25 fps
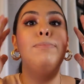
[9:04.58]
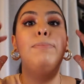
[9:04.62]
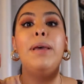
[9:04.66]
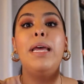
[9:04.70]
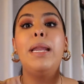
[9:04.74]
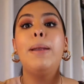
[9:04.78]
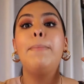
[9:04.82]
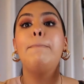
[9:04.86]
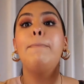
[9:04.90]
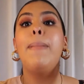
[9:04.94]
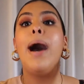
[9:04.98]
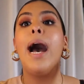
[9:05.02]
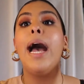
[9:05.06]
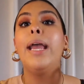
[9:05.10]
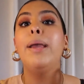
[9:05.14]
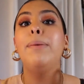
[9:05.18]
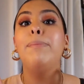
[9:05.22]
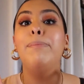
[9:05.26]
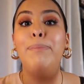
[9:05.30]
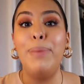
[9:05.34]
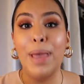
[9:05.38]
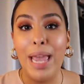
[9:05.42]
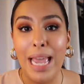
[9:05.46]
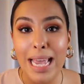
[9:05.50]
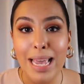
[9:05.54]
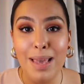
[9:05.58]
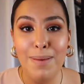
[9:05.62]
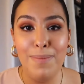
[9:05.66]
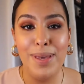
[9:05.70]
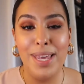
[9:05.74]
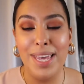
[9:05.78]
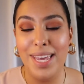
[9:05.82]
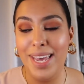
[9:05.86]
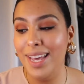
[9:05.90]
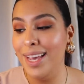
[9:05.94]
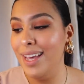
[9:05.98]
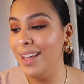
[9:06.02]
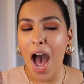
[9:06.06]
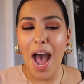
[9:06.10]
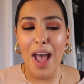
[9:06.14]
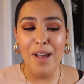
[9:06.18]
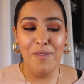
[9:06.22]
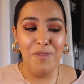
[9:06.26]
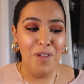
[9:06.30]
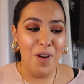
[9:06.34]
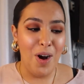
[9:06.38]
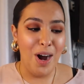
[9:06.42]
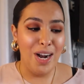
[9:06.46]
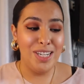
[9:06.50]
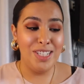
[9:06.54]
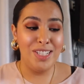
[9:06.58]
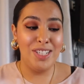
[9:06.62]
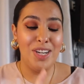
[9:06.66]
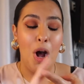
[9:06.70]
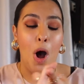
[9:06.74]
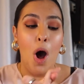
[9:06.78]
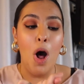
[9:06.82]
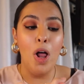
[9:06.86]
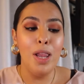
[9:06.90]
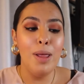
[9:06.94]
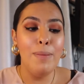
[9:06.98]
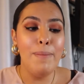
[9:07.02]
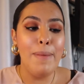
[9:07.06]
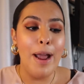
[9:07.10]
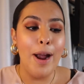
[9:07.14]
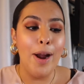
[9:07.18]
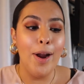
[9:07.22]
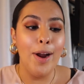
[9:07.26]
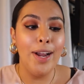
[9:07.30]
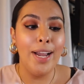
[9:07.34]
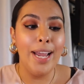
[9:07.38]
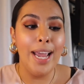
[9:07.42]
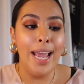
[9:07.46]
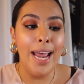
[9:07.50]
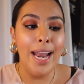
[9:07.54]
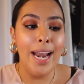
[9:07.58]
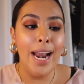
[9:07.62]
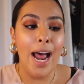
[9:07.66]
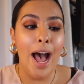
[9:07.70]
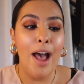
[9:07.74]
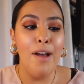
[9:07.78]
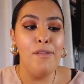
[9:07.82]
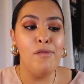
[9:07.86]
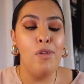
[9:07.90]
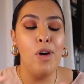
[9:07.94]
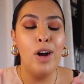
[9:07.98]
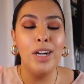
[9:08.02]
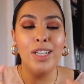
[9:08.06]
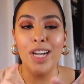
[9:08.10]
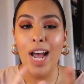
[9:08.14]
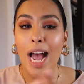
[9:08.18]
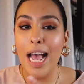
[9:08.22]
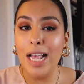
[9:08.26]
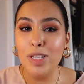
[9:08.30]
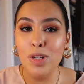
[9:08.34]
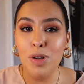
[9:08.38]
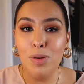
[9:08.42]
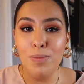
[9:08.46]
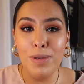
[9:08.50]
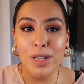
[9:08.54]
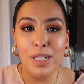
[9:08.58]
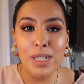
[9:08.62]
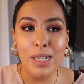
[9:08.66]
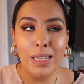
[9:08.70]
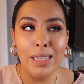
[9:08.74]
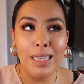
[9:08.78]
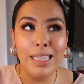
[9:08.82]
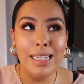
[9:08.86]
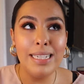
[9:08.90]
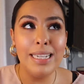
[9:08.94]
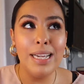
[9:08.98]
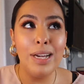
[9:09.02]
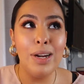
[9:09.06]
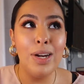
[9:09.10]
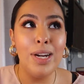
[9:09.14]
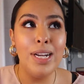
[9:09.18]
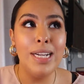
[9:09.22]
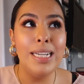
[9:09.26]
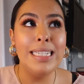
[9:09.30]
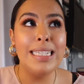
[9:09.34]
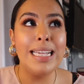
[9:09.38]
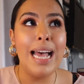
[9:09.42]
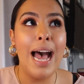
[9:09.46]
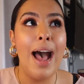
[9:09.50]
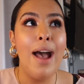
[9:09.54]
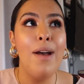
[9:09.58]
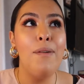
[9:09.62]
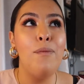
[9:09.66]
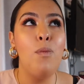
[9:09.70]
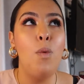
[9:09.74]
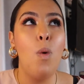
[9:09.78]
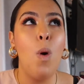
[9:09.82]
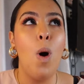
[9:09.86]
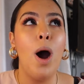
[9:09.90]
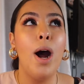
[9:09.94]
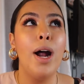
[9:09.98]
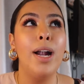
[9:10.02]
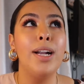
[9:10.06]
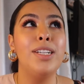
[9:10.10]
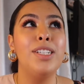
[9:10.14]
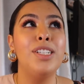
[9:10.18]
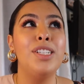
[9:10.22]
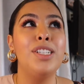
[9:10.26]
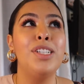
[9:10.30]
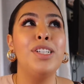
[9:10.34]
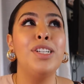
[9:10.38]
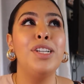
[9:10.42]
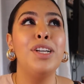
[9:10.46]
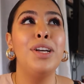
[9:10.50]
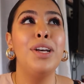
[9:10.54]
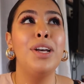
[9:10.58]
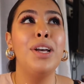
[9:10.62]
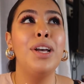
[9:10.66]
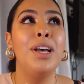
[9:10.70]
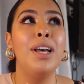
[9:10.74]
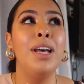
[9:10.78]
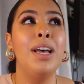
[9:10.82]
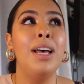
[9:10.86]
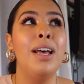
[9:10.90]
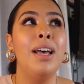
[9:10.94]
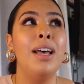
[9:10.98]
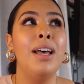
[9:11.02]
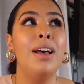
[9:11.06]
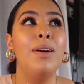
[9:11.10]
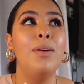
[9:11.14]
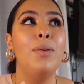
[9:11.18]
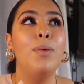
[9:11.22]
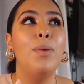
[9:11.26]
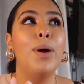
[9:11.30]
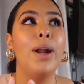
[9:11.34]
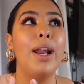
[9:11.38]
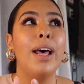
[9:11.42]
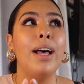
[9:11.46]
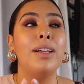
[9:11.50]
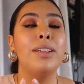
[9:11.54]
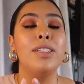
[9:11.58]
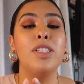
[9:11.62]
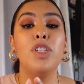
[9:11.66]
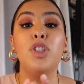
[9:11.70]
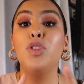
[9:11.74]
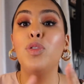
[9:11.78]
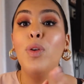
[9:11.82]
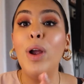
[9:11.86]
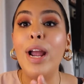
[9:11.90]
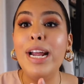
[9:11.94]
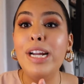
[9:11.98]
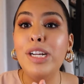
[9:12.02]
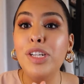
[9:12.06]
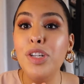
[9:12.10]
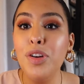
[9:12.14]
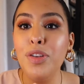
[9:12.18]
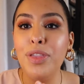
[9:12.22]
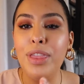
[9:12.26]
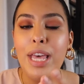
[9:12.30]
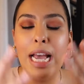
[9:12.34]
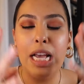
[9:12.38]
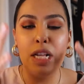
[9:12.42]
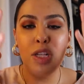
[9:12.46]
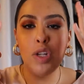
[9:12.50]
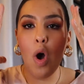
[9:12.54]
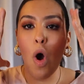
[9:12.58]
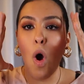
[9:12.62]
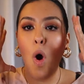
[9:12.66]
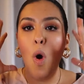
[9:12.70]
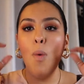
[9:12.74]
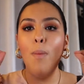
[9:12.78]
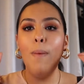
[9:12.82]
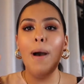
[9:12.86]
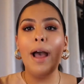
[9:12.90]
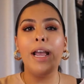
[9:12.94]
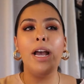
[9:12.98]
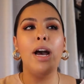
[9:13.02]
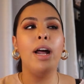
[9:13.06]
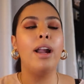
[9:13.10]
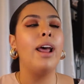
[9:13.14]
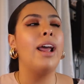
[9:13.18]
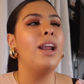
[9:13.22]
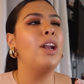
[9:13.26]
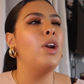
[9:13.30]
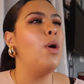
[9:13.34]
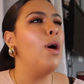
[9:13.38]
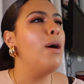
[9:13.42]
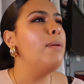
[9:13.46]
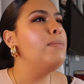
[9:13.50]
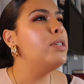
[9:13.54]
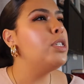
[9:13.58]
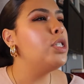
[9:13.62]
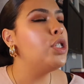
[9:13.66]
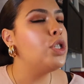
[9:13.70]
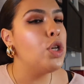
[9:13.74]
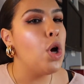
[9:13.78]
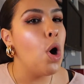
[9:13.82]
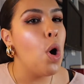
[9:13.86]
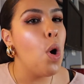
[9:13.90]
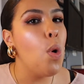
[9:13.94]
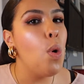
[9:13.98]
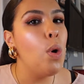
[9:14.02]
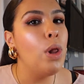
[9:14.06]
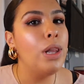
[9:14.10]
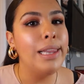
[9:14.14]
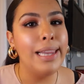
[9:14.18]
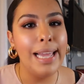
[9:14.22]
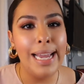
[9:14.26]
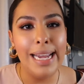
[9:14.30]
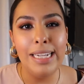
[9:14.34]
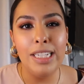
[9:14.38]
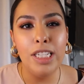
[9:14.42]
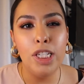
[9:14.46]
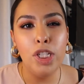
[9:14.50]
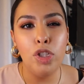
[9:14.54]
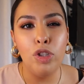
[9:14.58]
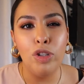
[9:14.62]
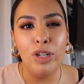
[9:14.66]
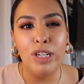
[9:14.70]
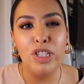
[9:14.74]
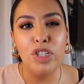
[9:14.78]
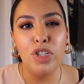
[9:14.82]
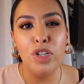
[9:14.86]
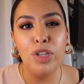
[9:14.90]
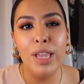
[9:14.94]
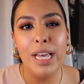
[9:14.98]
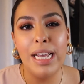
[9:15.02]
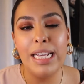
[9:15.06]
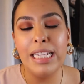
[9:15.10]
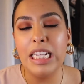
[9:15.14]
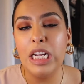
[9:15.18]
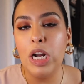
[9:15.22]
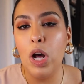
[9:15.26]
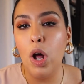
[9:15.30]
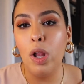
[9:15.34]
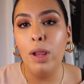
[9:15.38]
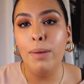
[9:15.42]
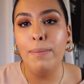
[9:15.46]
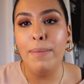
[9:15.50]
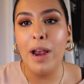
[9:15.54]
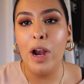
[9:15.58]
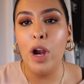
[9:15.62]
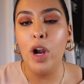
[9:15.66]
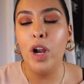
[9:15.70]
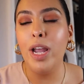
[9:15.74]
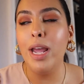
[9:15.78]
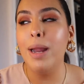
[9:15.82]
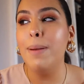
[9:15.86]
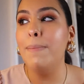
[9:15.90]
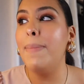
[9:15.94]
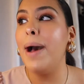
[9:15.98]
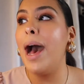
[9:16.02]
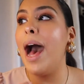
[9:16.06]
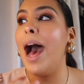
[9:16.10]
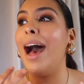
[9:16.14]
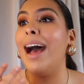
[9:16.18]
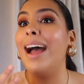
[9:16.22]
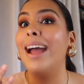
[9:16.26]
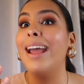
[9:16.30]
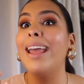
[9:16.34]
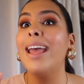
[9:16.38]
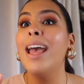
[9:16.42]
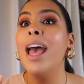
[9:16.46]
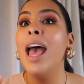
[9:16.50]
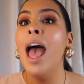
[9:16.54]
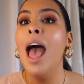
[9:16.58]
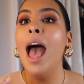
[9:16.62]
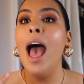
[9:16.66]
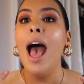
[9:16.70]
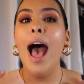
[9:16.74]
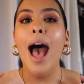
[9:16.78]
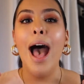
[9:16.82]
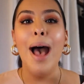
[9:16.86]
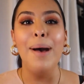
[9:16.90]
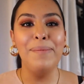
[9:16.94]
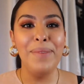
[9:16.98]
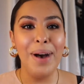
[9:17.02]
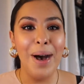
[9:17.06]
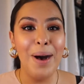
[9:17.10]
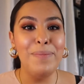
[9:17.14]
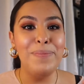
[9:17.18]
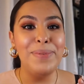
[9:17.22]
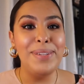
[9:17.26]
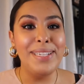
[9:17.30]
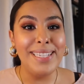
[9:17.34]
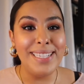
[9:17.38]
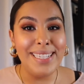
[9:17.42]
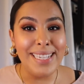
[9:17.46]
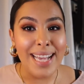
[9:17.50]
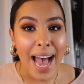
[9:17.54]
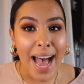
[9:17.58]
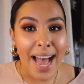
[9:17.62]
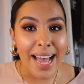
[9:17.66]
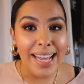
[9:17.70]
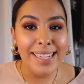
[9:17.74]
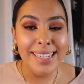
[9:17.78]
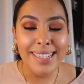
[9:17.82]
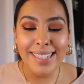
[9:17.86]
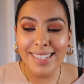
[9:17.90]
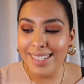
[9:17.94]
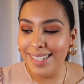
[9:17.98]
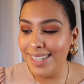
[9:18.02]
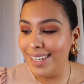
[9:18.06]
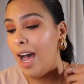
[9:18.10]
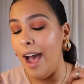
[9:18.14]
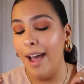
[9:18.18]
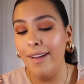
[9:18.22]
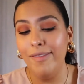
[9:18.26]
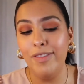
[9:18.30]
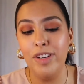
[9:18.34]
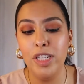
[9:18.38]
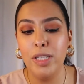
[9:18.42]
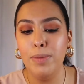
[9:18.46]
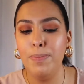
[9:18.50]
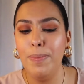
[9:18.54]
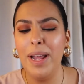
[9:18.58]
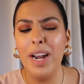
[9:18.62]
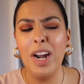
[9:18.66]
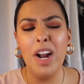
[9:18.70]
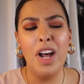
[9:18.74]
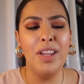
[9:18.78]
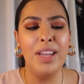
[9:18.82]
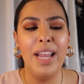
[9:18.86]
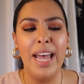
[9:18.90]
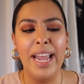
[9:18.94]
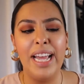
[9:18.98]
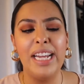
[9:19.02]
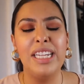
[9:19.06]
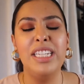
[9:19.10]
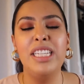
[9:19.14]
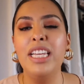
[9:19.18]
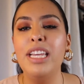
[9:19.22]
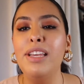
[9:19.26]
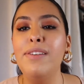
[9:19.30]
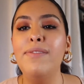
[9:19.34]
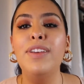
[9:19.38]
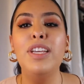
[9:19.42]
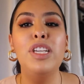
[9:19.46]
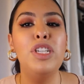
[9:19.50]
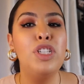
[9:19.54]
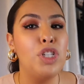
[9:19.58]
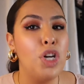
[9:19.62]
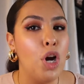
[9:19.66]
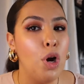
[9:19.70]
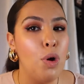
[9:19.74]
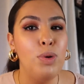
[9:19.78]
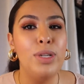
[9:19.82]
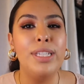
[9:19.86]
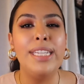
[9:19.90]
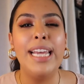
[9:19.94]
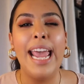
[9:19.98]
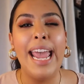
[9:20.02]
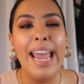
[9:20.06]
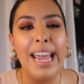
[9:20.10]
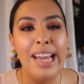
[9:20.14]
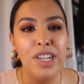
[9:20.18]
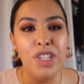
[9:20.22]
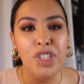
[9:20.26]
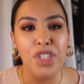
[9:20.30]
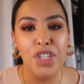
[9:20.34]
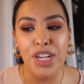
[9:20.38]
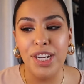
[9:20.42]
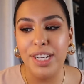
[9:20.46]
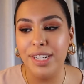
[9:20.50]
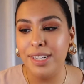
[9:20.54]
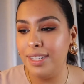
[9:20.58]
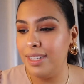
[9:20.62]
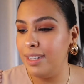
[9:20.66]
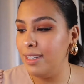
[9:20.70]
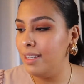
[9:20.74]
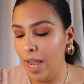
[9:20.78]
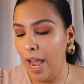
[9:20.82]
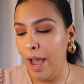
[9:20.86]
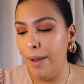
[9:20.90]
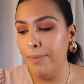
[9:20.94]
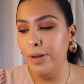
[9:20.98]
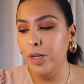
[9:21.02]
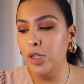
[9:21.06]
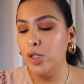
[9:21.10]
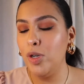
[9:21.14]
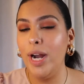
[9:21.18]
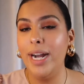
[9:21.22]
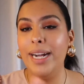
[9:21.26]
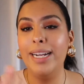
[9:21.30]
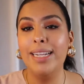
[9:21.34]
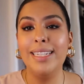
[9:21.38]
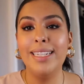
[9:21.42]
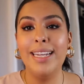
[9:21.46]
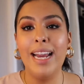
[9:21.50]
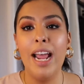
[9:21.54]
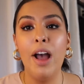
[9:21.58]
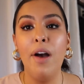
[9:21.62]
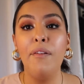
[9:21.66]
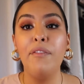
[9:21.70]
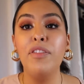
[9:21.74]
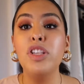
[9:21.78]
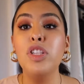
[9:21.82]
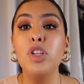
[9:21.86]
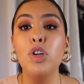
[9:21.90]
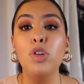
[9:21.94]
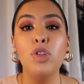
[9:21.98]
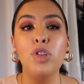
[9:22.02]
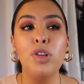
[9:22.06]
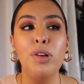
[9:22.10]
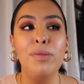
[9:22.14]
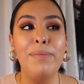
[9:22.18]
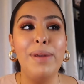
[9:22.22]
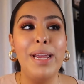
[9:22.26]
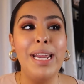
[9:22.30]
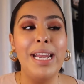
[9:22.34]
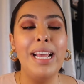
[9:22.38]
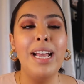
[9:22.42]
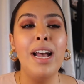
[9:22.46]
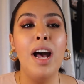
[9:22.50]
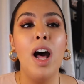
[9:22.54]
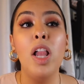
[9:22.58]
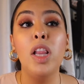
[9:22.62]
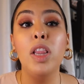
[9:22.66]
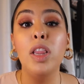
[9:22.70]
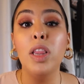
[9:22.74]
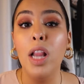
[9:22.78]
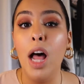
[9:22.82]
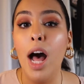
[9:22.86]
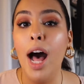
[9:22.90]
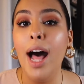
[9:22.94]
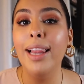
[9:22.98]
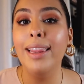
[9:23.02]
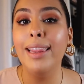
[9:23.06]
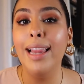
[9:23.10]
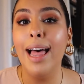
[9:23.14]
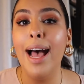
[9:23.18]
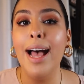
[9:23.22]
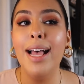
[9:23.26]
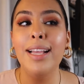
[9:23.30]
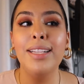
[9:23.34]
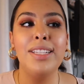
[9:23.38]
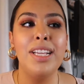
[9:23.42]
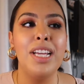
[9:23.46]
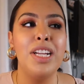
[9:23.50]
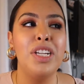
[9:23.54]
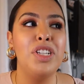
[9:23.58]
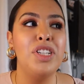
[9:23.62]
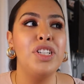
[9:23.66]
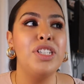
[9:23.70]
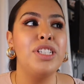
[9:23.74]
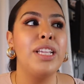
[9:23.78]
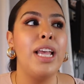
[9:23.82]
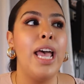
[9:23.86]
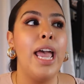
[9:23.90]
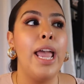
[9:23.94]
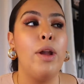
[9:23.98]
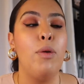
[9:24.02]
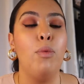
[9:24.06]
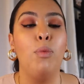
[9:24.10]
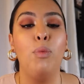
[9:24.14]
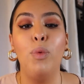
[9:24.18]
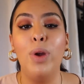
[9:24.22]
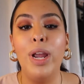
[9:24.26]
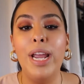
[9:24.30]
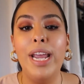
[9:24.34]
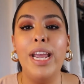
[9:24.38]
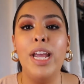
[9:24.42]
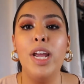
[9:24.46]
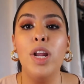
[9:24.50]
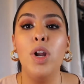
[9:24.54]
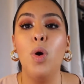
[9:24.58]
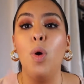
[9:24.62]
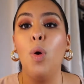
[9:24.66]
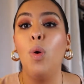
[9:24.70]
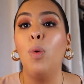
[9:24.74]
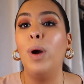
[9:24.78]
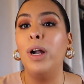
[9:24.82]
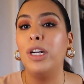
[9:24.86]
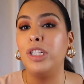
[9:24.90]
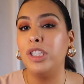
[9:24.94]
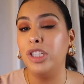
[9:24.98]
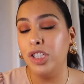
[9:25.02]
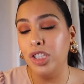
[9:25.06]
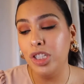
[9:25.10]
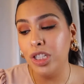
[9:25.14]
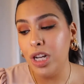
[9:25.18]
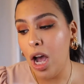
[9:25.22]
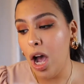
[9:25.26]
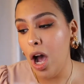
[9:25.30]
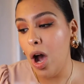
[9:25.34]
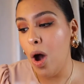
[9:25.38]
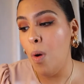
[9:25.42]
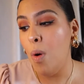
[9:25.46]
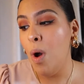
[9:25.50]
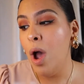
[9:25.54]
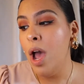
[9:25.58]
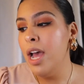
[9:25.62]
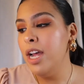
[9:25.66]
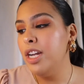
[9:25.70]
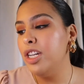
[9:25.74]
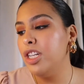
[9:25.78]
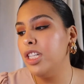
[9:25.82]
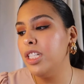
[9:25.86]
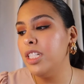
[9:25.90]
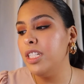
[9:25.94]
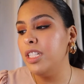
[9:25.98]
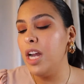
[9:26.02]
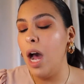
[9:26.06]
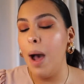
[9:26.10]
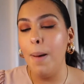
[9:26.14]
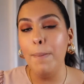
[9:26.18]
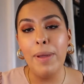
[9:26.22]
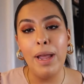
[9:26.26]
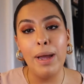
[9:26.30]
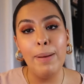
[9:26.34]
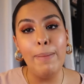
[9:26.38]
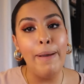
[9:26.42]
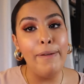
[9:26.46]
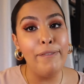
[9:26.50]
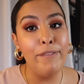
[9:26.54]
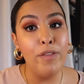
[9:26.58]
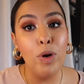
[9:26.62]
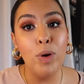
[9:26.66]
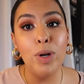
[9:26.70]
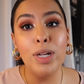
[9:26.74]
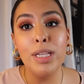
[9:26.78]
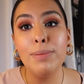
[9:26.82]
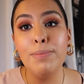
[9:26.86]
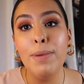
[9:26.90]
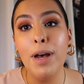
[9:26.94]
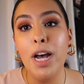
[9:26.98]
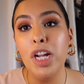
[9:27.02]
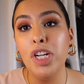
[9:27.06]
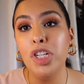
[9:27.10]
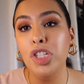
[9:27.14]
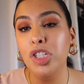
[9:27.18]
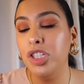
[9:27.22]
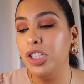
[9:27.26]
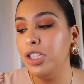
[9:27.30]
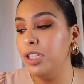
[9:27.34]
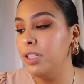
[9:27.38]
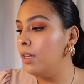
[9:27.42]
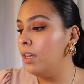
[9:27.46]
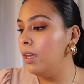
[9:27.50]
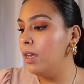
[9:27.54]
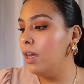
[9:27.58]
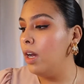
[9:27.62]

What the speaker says: been my baby. I've watched All American, I've watched High School Musical the series, I've watched, what else? Stranger Things. Oh my God, I know I'm so late to Stranger Things and All American, but I am obsessed. I've just been on like a TV show tangent. I've been trying to stay off of social media a lot less and just like read or watch a show, just not be on my phone as much.